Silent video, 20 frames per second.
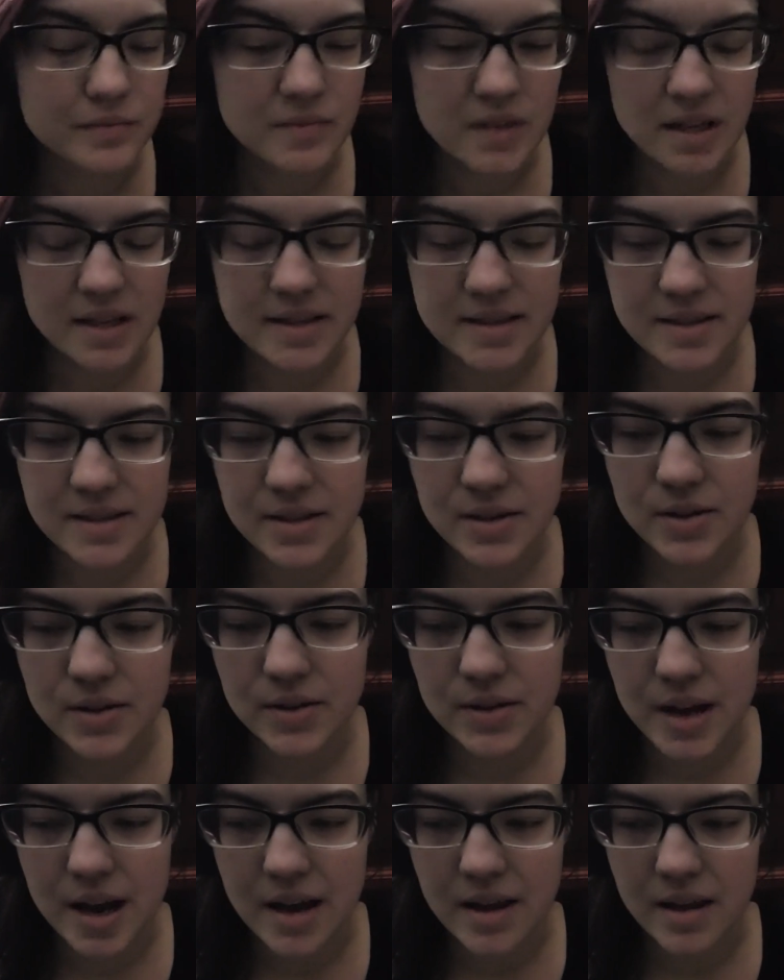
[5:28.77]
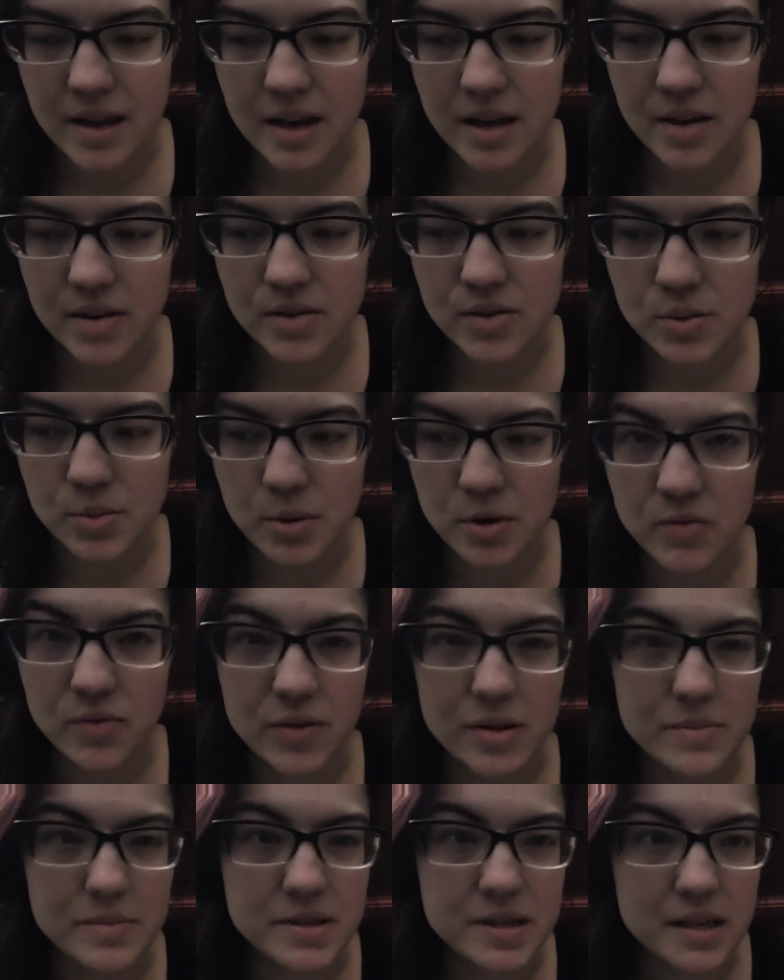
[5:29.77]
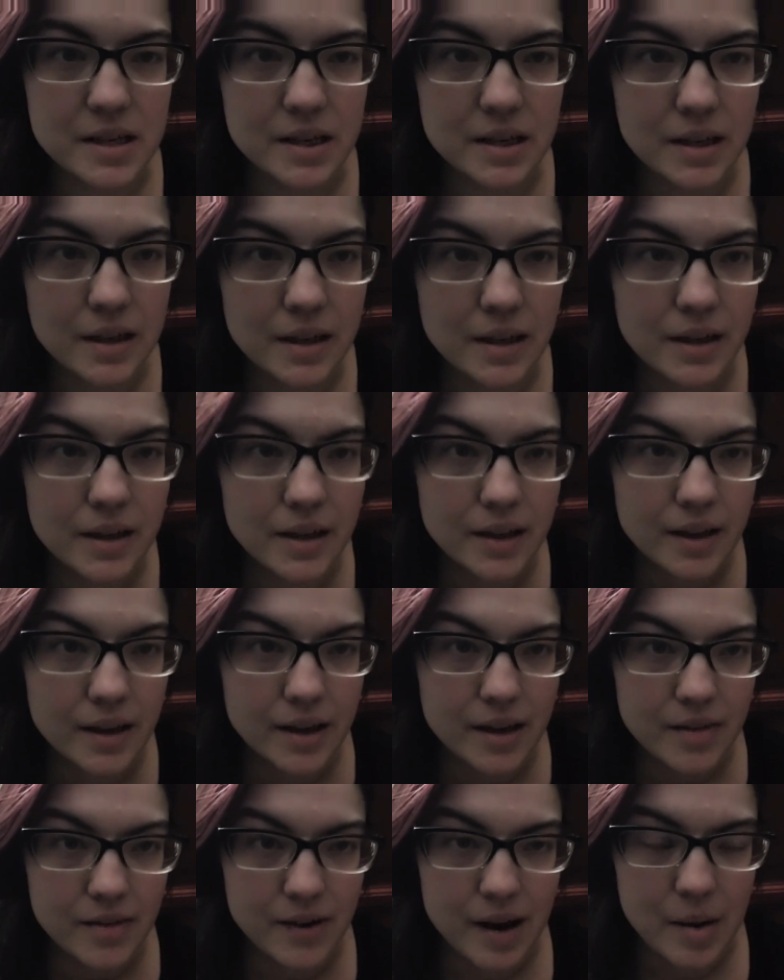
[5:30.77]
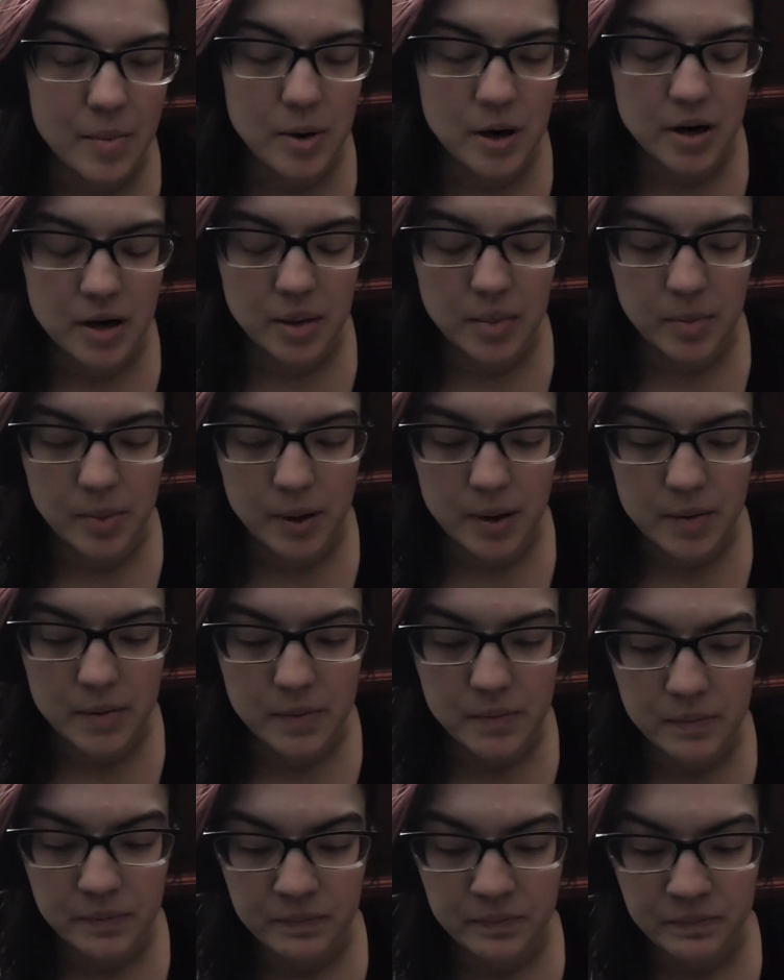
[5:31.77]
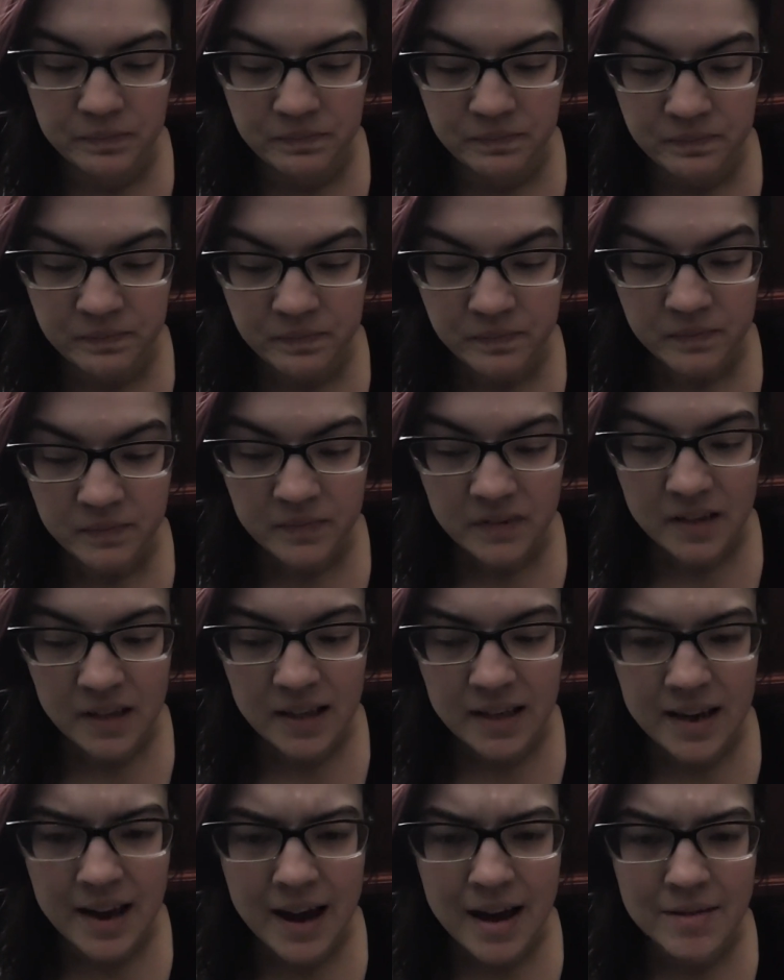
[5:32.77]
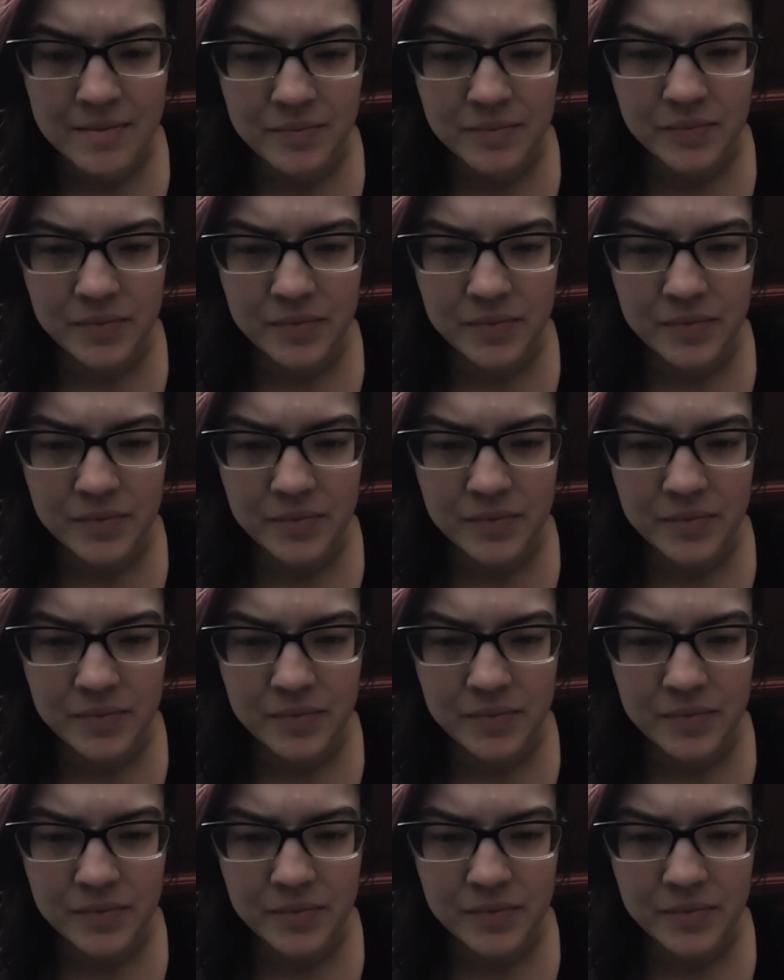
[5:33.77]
It's still not like a super flimsy fabric, but yeah.